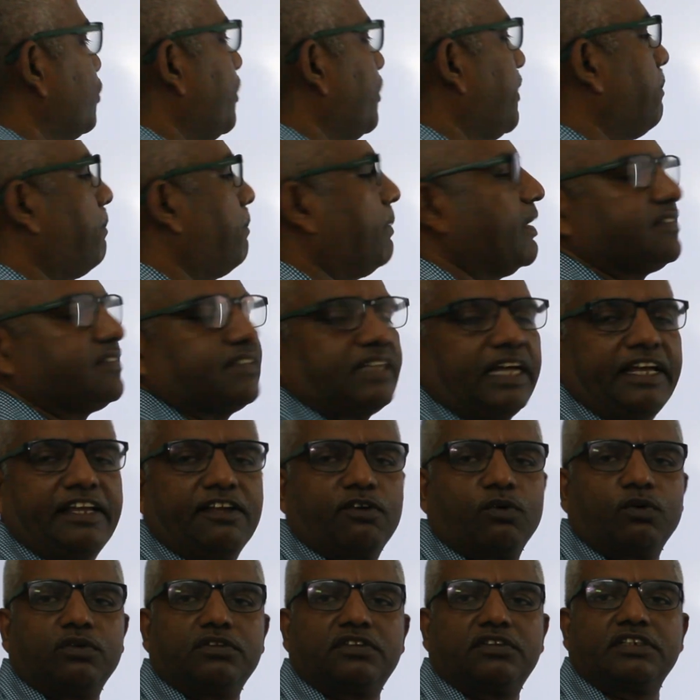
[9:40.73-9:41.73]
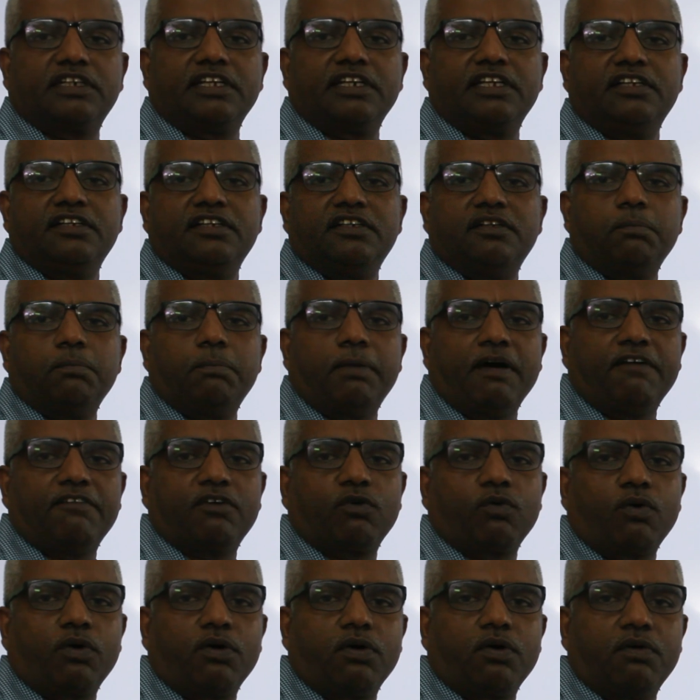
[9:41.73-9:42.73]
1 plus I root 3
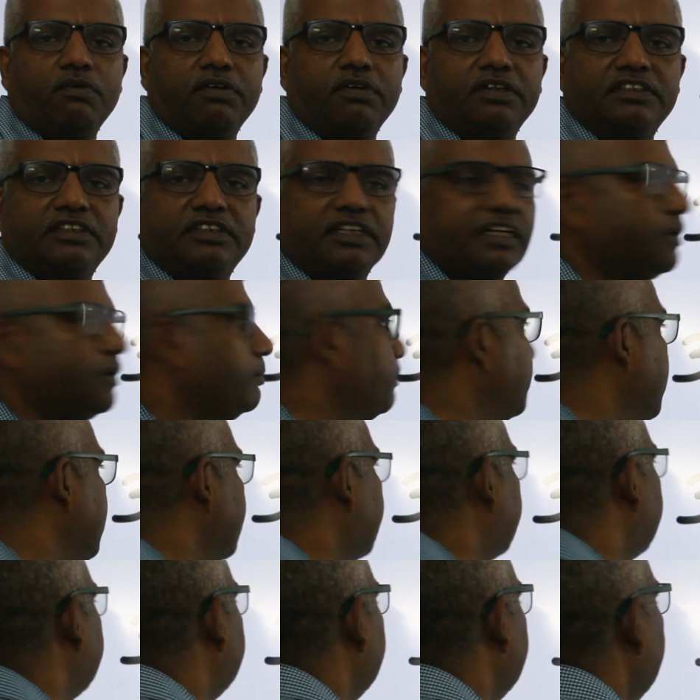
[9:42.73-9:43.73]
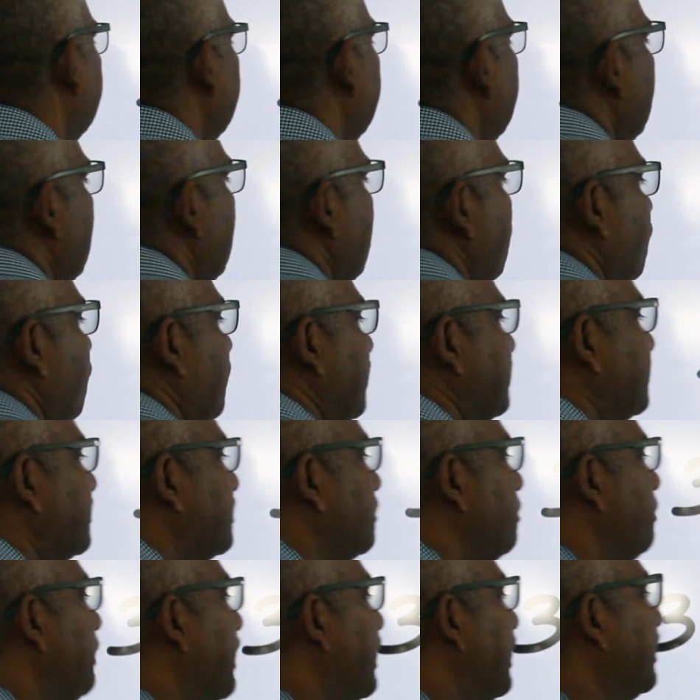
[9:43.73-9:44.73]
power 1 over 3 means first
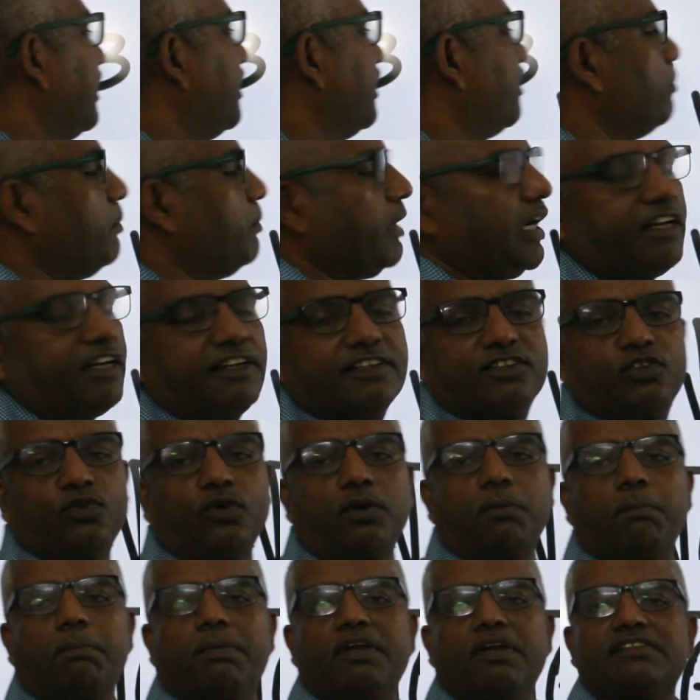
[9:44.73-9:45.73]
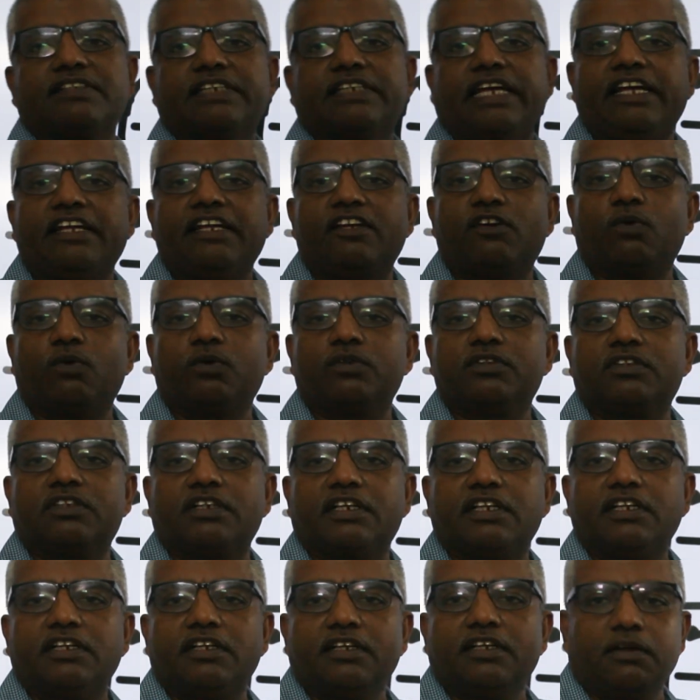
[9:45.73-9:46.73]
make it minus 1 plus I root
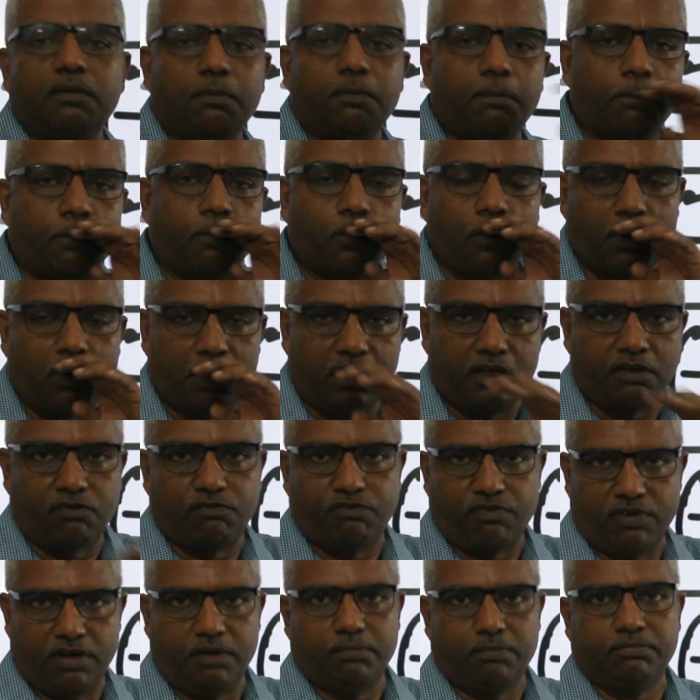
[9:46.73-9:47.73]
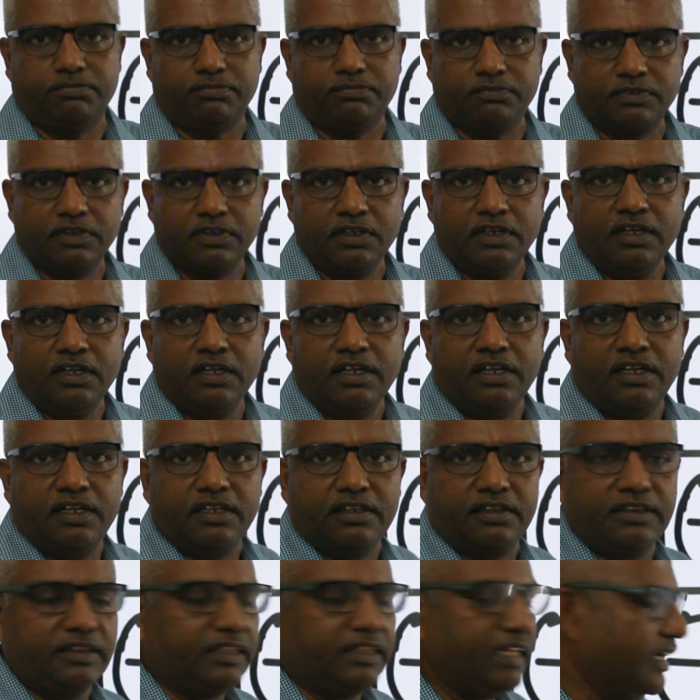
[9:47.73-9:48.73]
3 polar form.
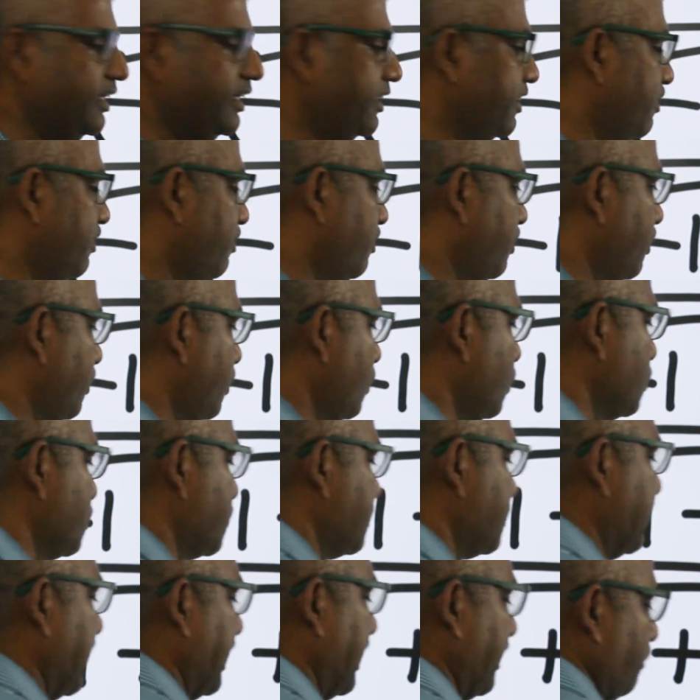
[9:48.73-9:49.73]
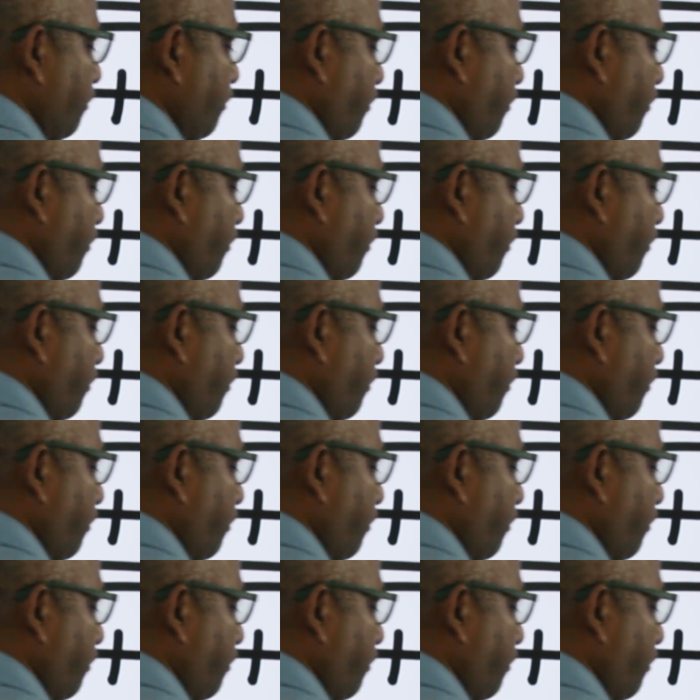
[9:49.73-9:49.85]
Then use that